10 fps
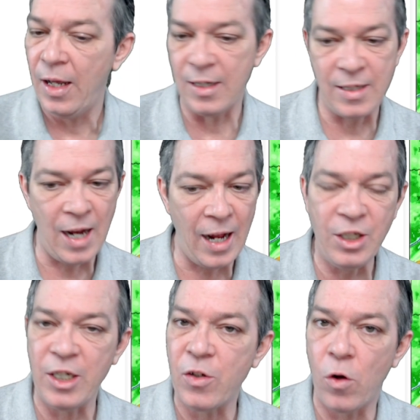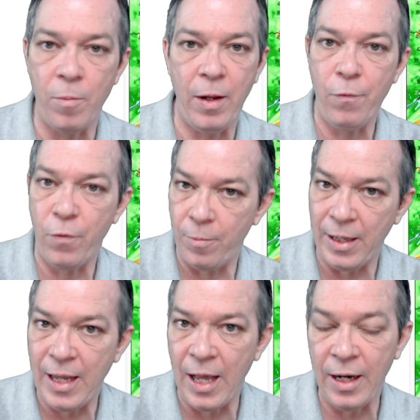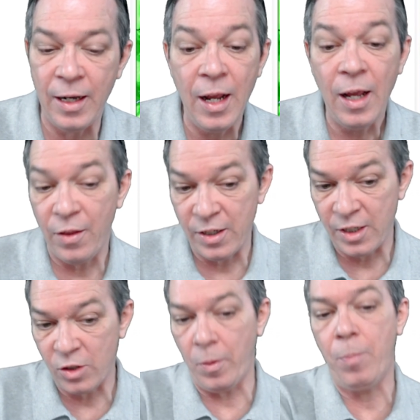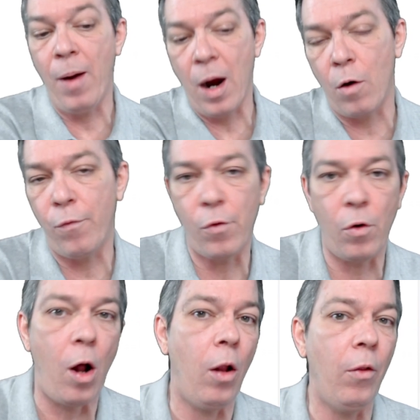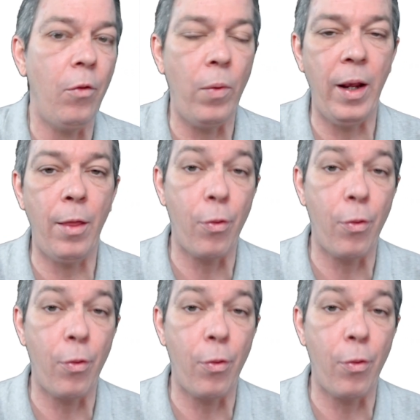It's not just going to be for the beginning. This is going to be powerful all the way